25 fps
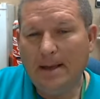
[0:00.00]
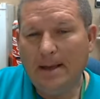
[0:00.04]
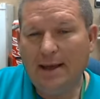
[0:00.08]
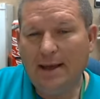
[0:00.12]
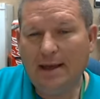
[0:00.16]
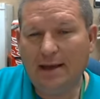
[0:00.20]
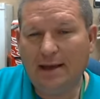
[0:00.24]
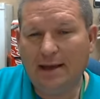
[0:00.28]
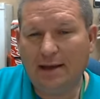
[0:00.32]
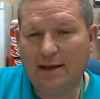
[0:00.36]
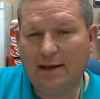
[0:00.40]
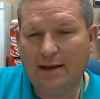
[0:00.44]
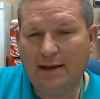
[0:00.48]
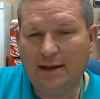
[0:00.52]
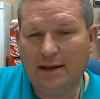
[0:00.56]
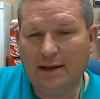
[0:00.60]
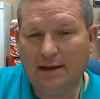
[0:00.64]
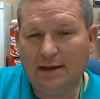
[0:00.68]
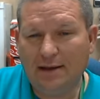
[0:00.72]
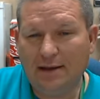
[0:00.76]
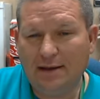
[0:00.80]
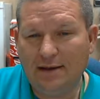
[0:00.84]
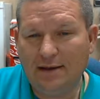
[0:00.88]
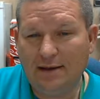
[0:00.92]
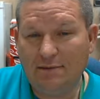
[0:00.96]
and
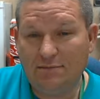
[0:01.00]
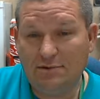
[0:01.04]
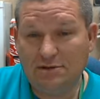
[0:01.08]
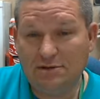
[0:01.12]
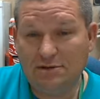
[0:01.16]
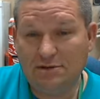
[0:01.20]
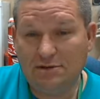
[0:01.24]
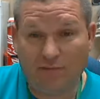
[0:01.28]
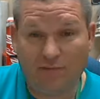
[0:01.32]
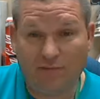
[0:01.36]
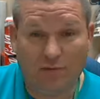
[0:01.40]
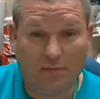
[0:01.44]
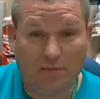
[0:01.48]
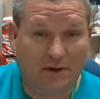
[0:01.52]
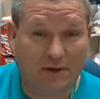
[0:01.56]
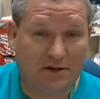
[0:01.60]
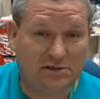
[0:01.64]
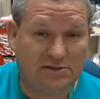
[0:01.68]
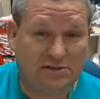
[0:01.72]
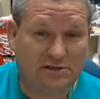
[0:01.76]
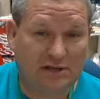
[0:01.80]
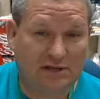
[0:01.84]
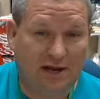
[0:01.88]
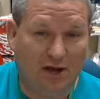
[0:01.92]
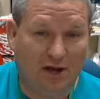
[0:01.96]
it was helpful
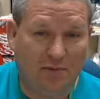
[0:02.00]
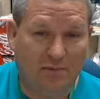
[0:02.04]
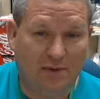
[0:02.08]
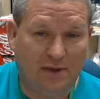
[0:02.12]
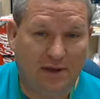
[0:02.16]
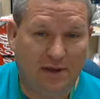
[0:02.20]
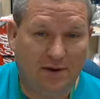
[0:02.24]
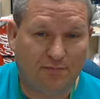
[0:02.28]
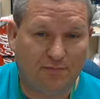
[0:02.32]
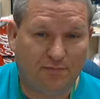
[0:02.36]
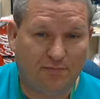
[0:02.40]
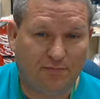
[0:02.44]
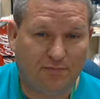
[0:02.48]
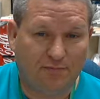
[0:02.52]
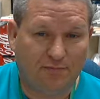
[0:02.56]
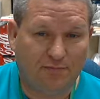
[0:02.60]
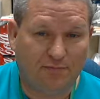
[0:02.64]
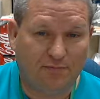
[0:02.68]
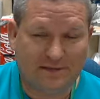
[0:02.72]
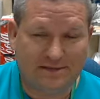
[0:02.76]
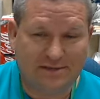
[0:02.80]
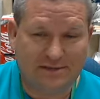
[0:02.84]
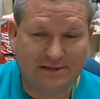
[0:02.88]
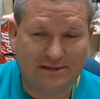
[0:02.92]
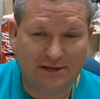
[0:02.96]
because it helped me improve
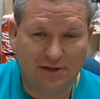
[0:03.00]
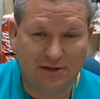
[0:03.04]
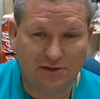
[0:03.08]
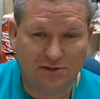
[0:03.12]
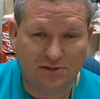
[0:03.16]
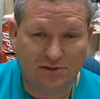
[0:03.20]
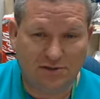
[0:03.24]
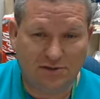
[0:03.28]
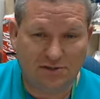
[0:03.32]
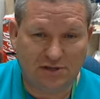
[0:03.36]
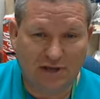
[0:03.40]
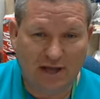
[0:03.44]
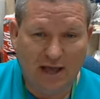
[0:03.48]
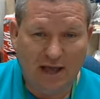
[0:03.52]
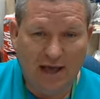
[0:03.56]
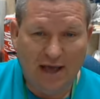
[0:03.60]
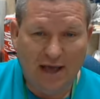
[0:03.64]
my skills.